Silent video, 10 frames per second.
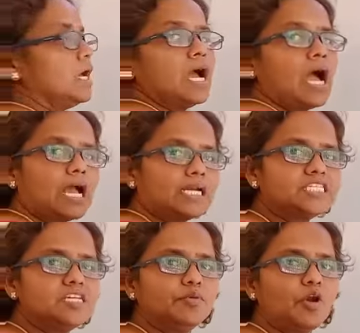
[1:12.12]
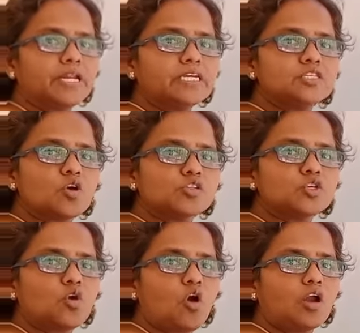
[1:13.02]
A Cartesian product is
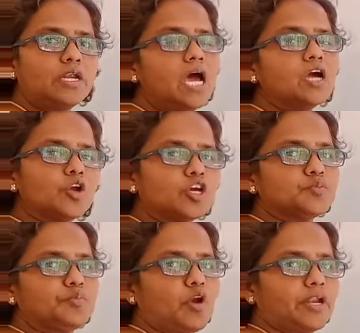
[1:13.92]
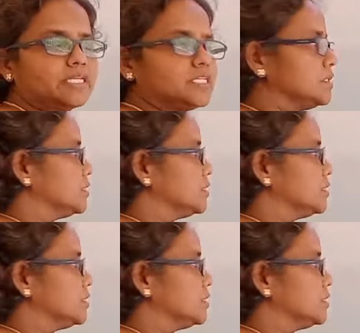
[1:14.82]
also called a cross product.